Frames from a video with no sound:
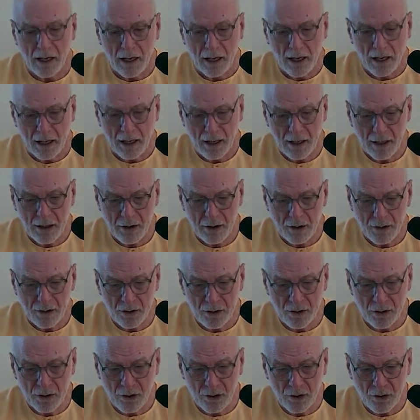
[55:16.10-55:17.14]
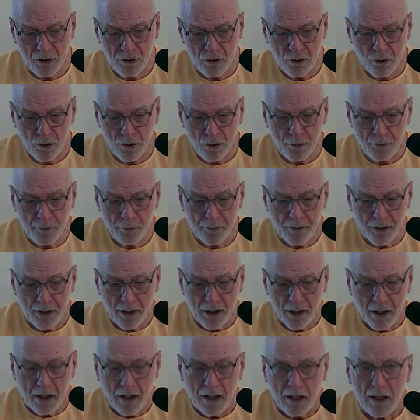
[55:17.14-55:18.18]
And so
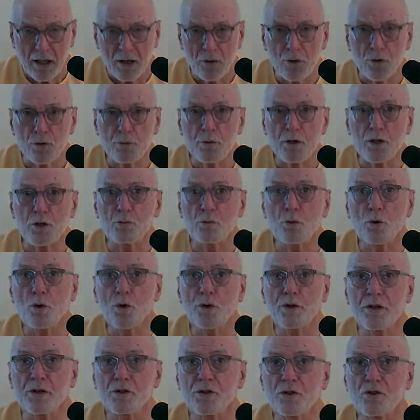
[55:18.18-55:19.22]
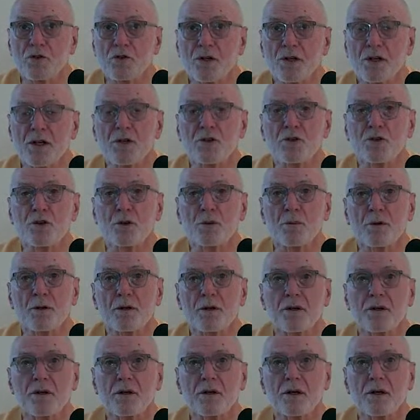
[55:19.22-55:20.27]
he was much more than just an
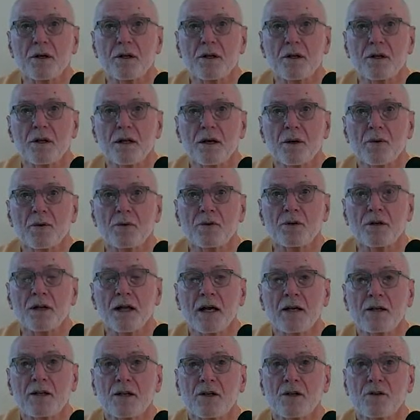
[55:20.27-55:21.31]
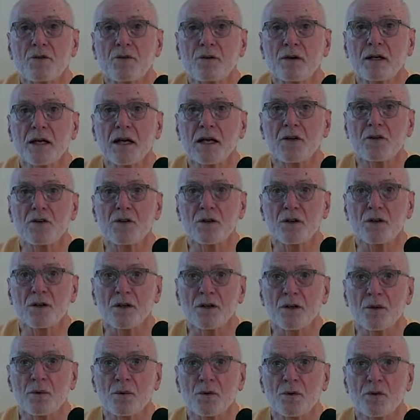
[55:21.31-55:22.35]
instrument. There was an identification
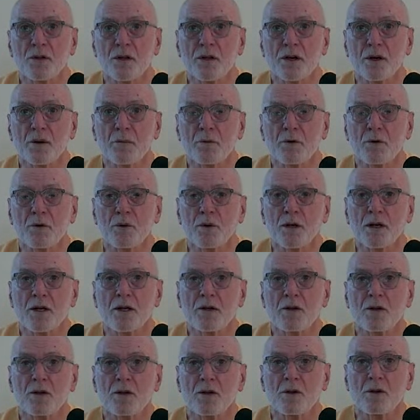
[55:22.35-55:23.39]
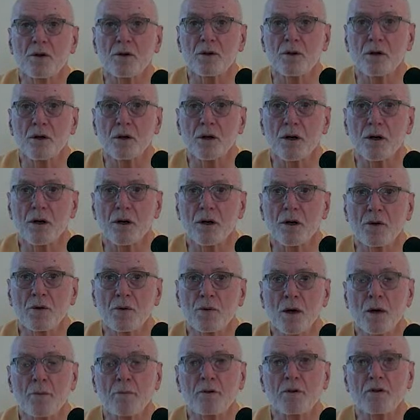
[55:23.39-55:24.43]
that was there between
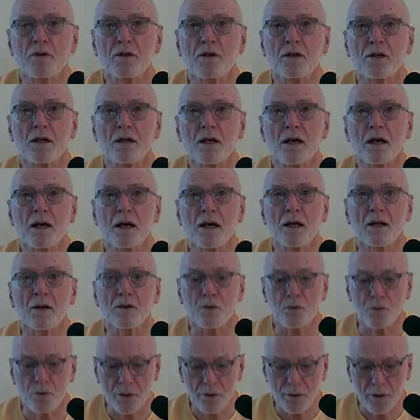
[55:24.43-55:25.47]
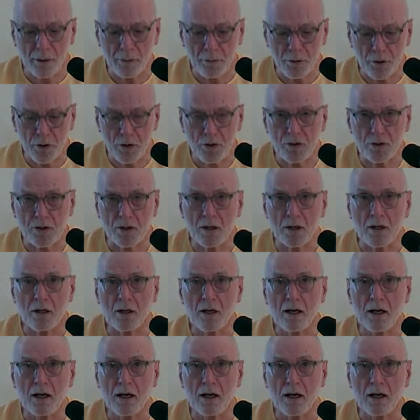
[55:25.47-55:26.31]
Swamiji and Sri Ramakrishna.